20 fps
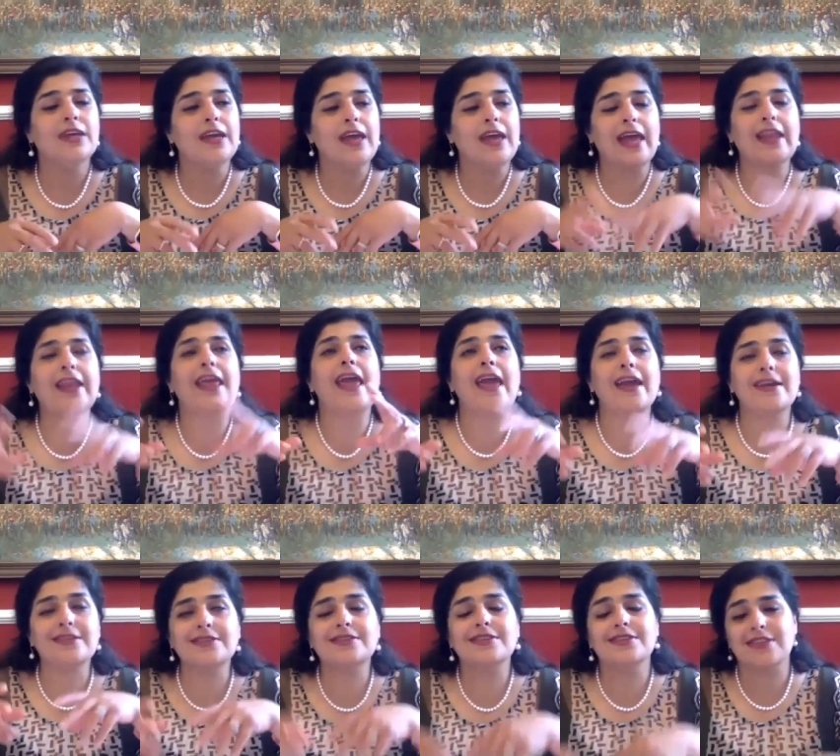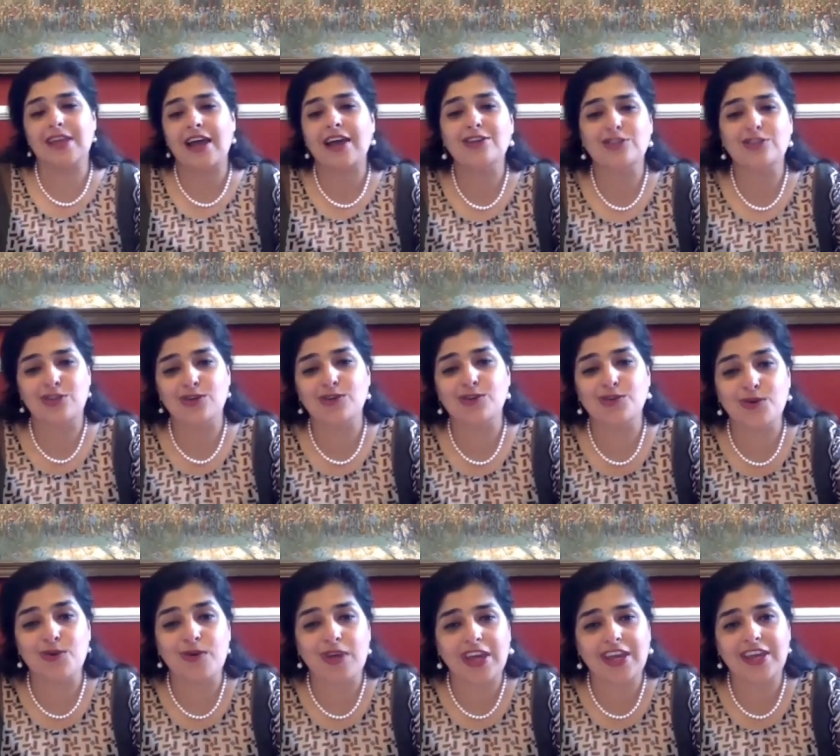an exercise you're
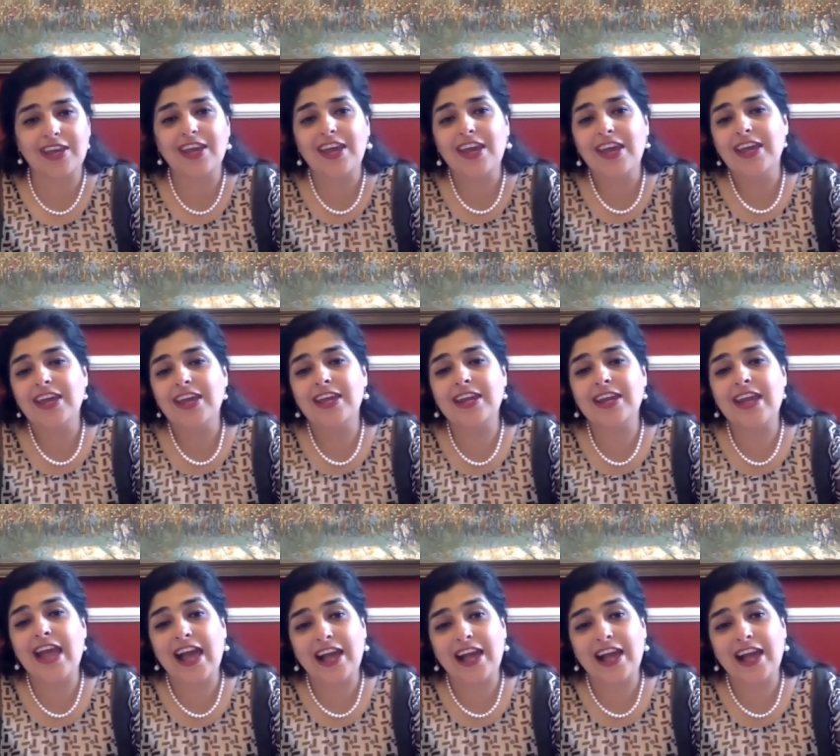doing. It